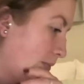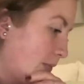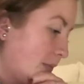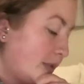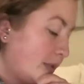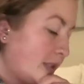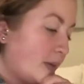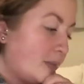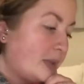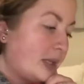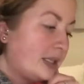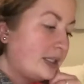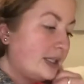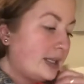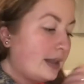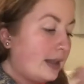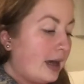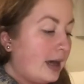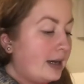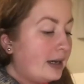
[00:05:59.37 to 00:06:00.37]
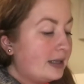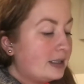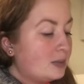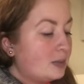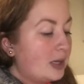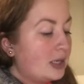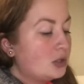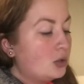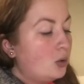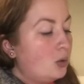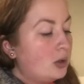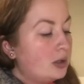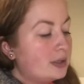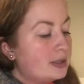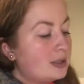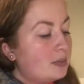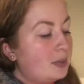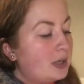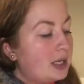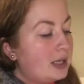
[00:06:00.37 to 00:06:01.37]
something to that aspect, or
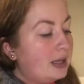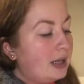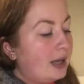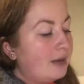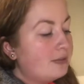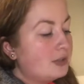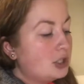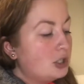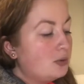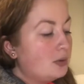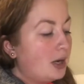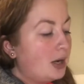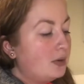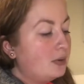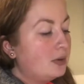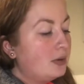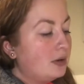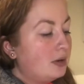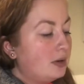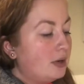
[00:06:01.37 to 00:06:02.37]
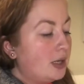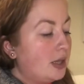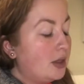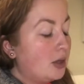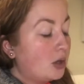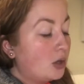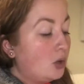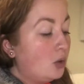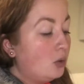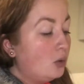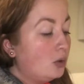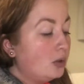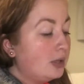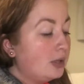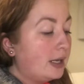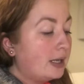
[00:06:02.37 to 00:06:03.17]
somebody left you out in the cold,